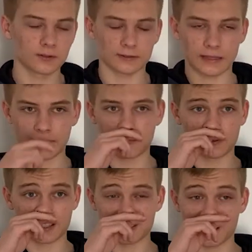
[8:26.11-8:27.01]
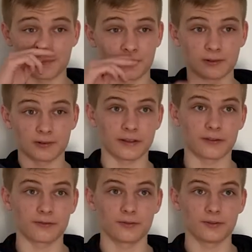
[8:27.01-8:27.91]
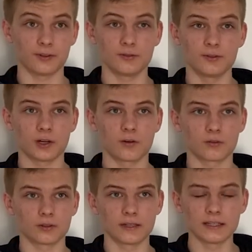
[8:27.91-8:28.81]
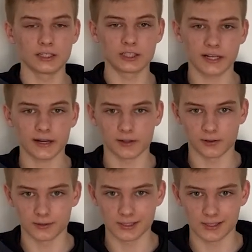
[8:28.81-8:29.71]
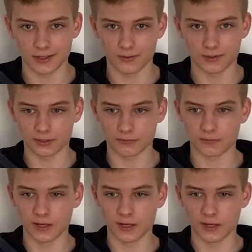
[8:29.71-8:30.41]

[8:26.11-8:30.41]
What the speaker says: like for example, if you don't need shadows, then you can